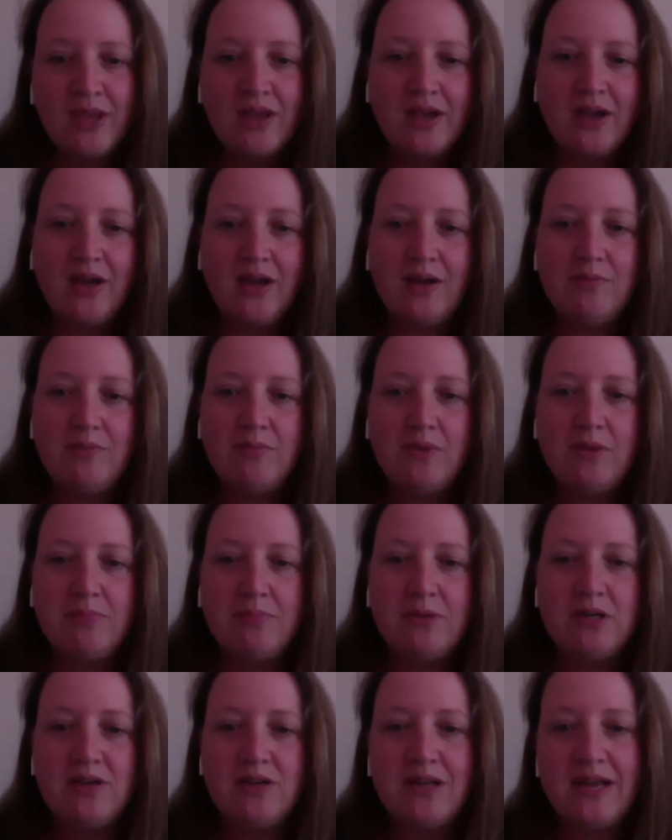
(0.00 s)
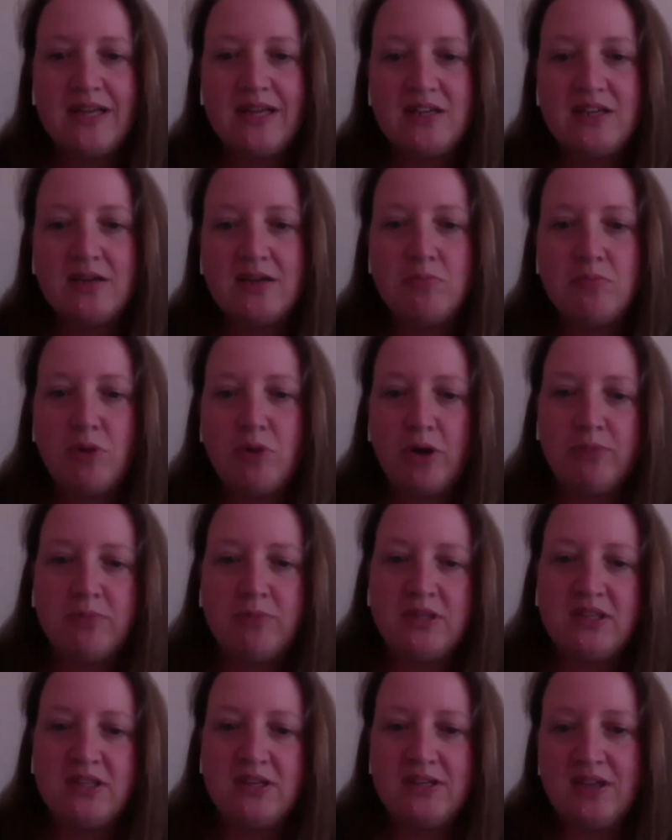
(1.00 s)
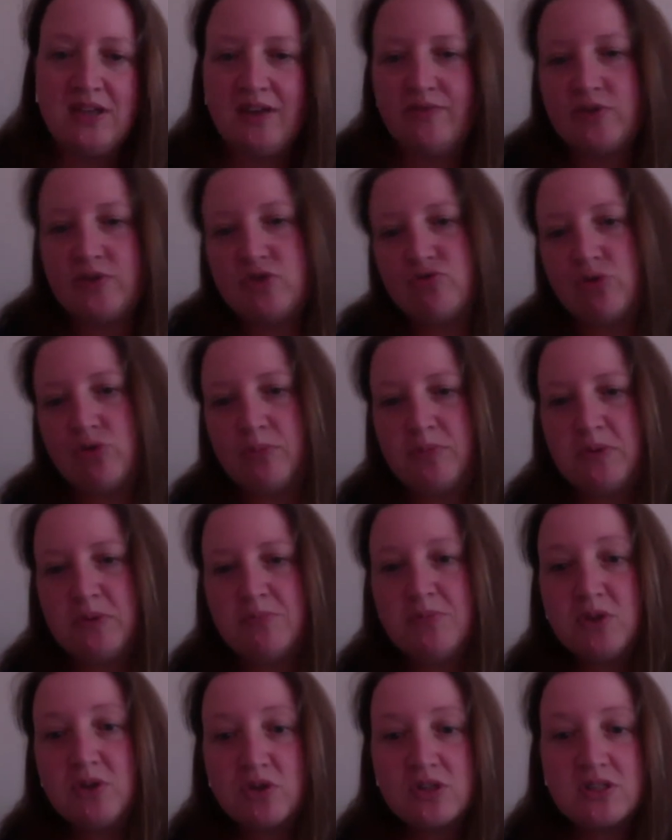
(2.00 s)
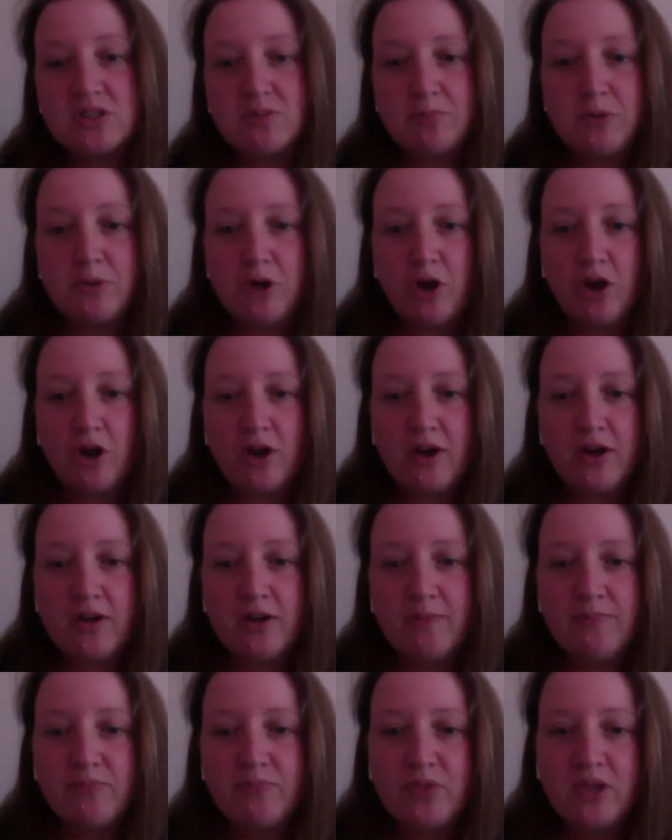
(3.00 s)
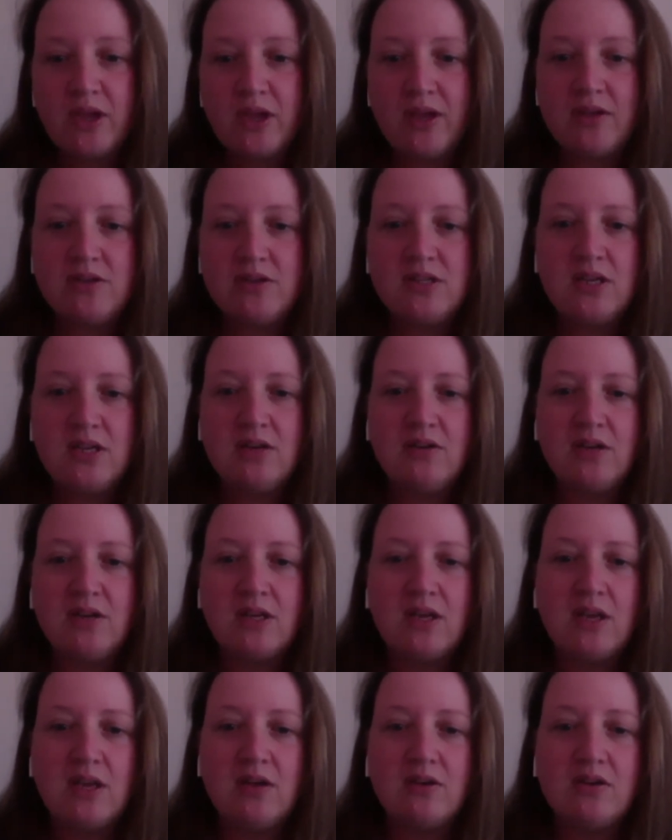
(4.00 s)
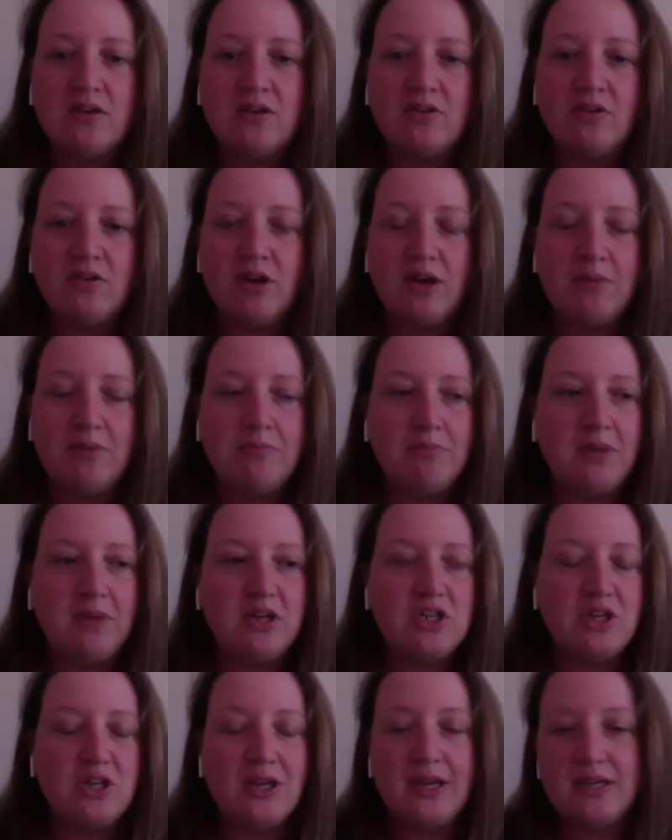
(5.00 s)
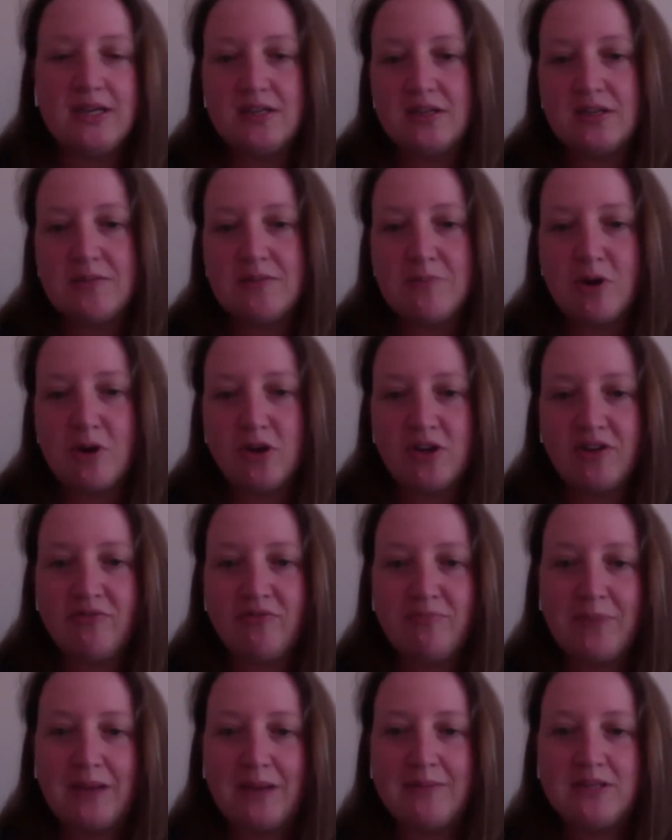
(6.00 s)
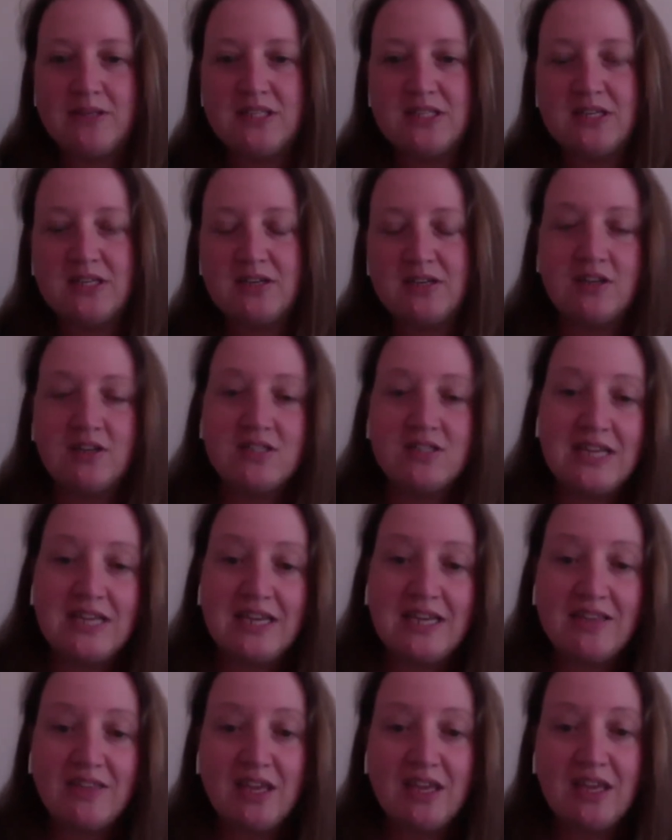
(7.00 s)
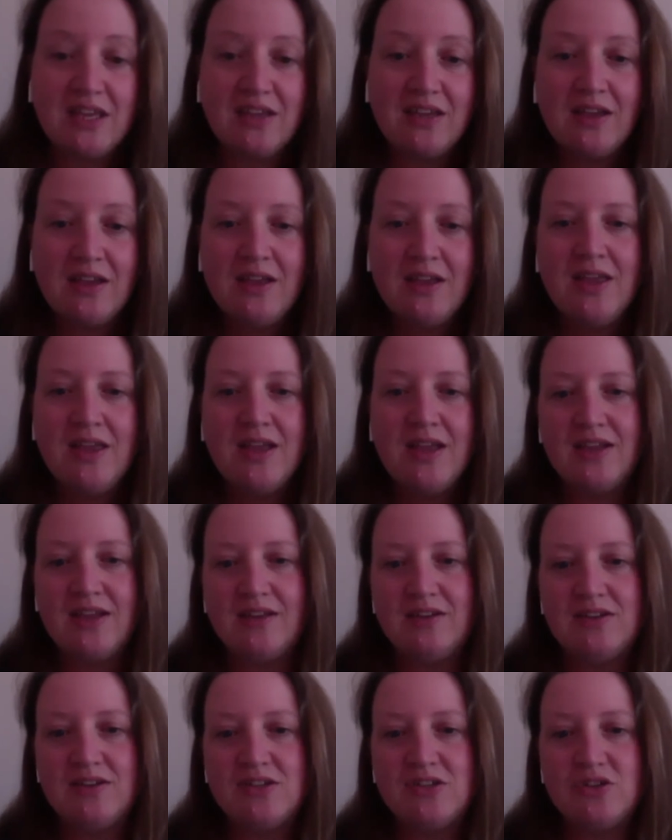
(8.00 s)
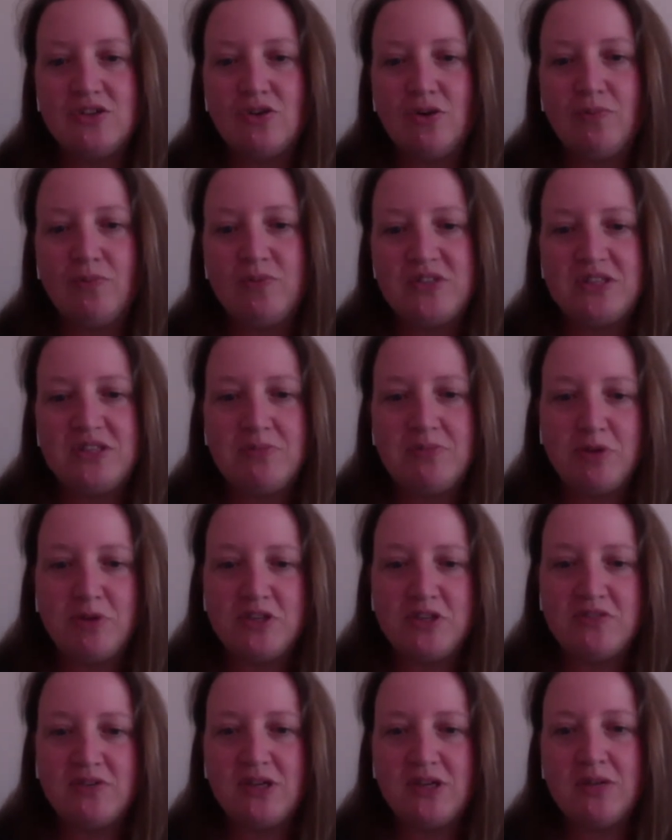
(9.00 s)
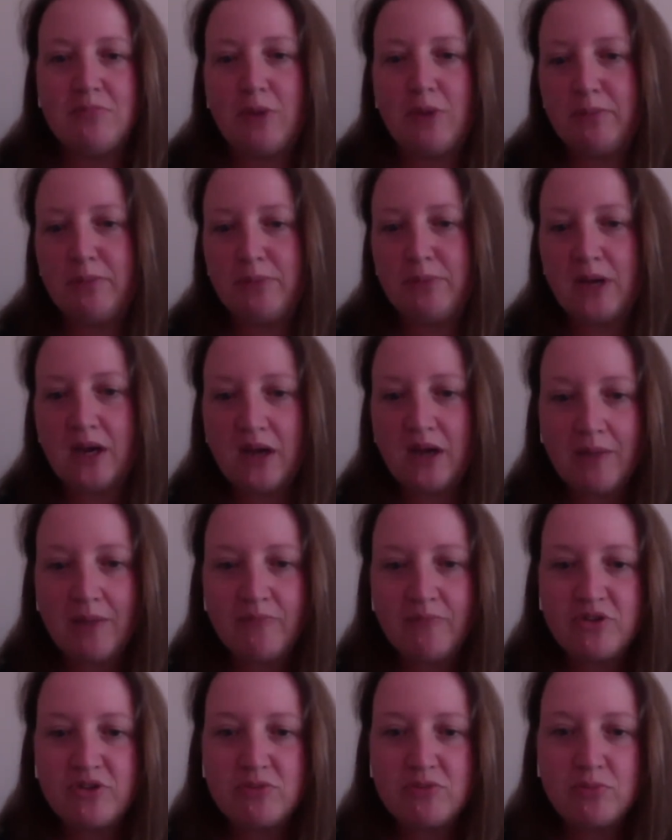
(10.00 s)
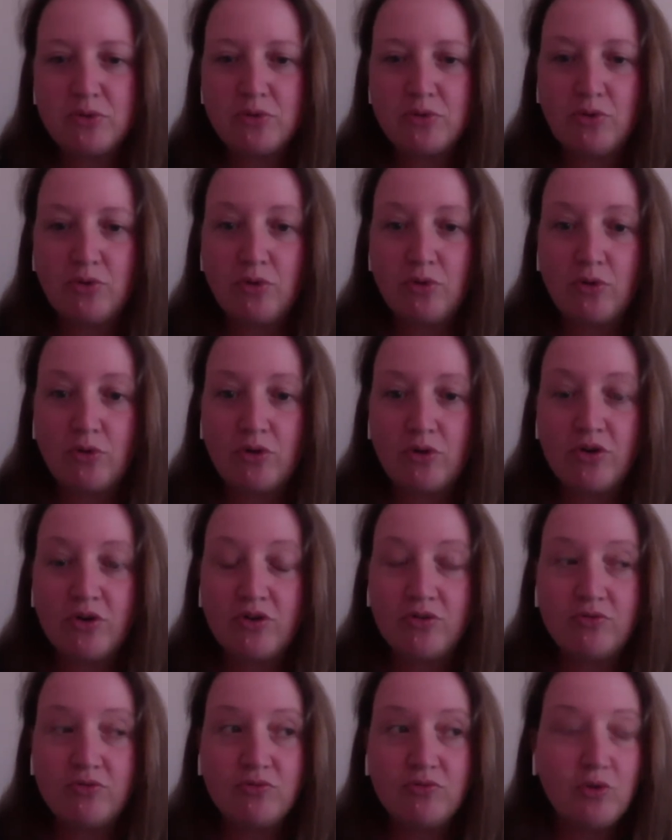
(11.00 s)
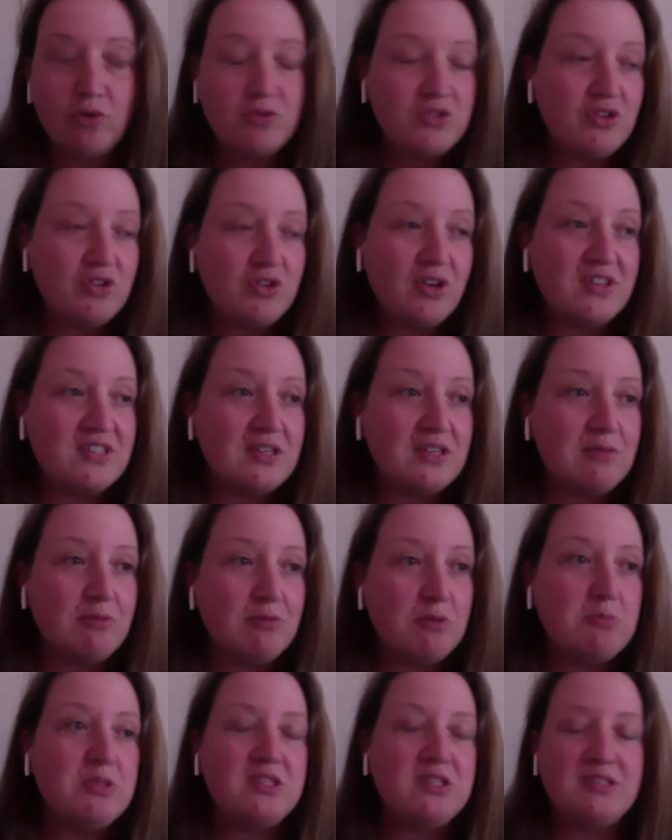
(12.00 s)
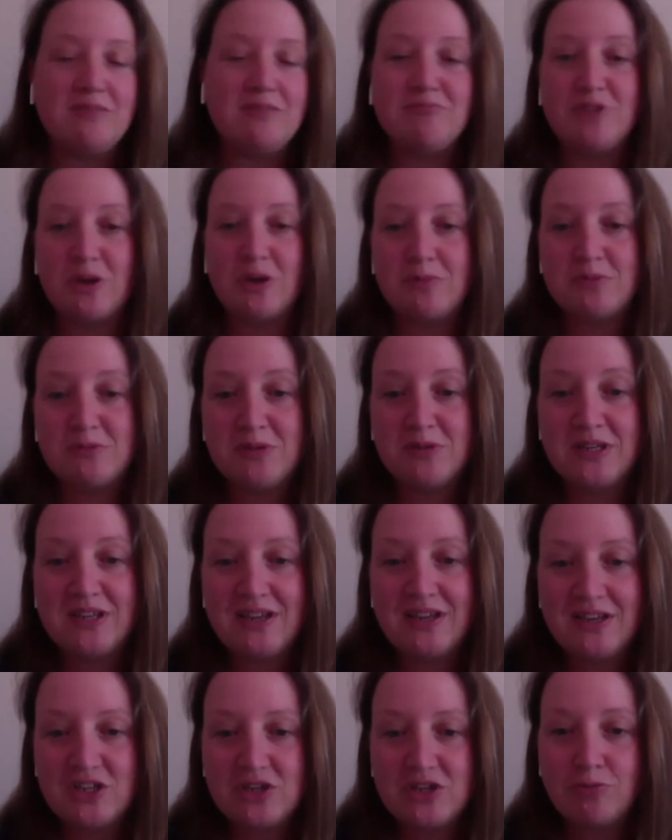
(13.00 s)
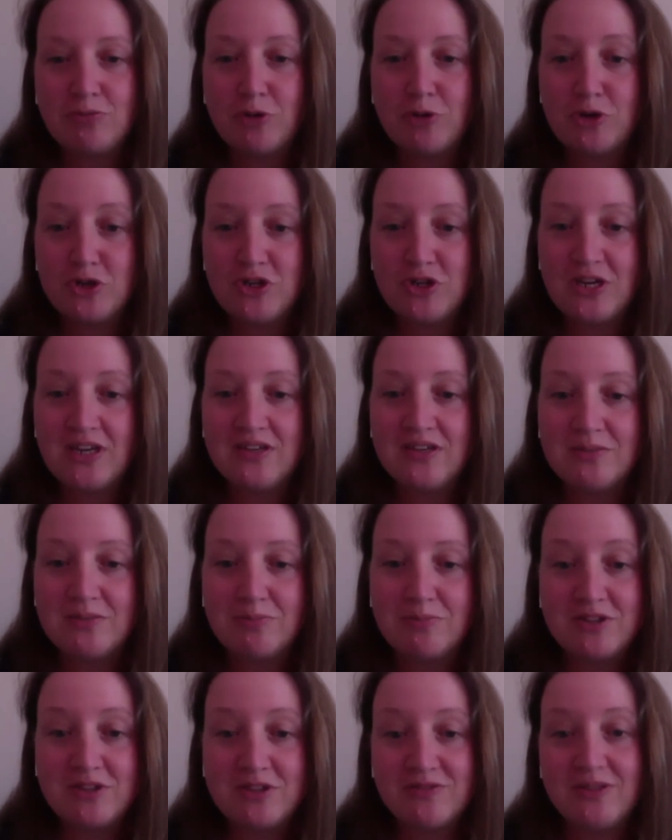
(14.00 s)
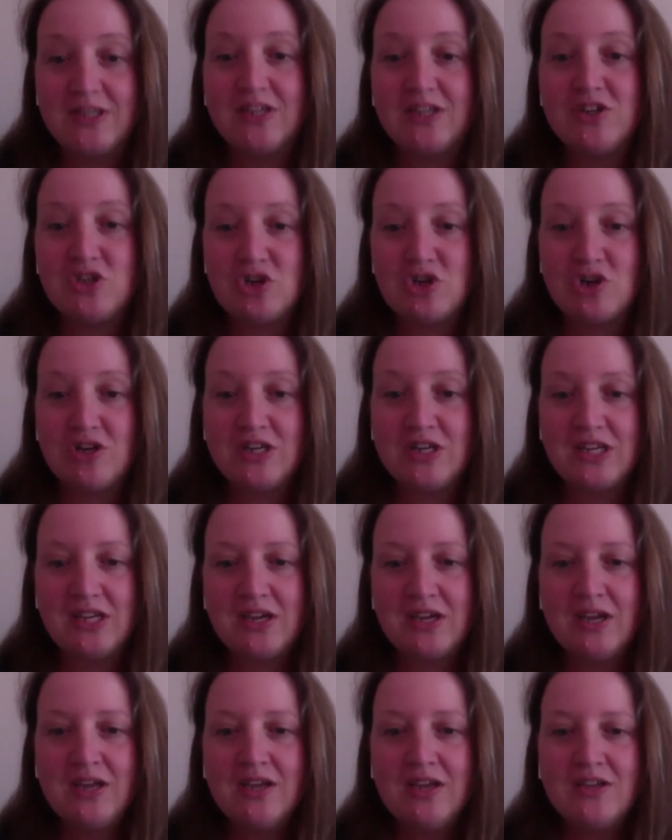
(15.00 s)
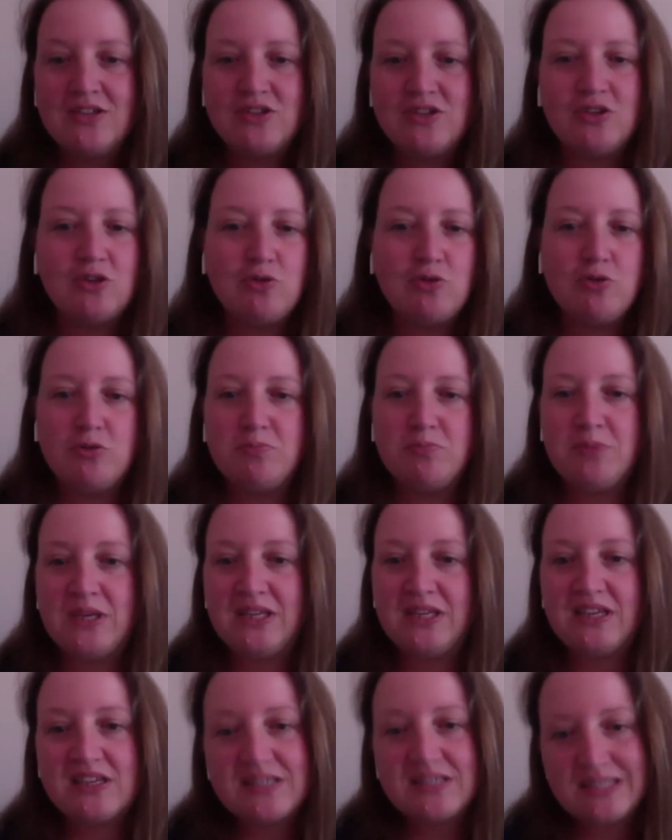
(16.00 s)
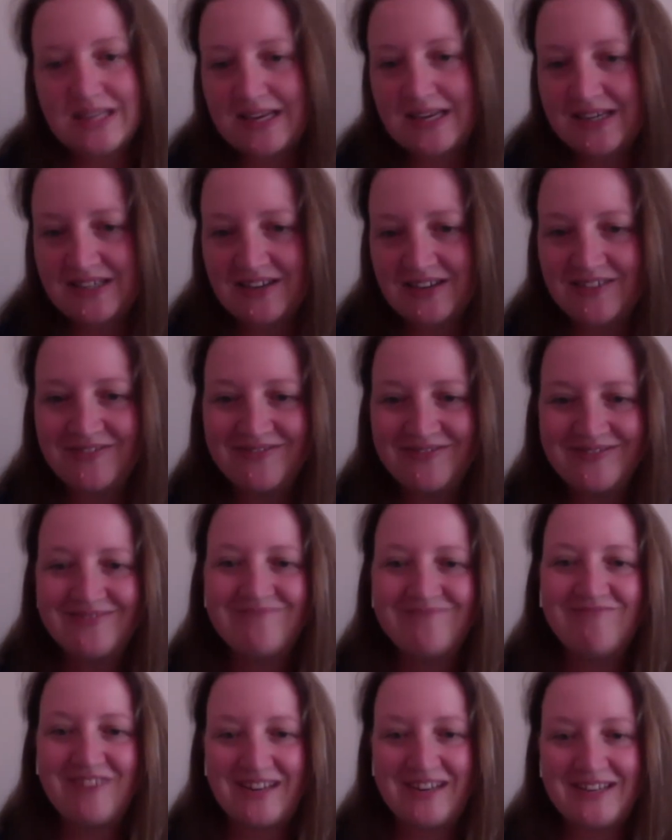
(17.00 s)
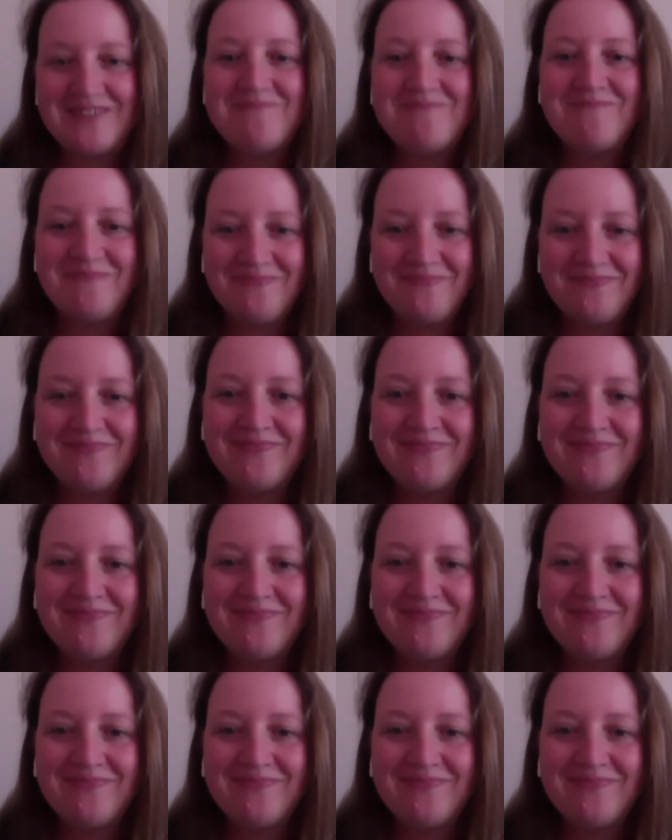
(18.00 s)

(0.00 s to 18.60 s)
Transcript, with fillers: Um, a bit later, it might be that they have a drop in milk supply. And then again, um, much later, they might have babies that are teething. And so, obviously, breastfeeding might be uncomfortable. Or also, I see women sometimes when they actually want to end the breastfeeding journey. So, it could be years later, really. Mm-hmm. Yeah.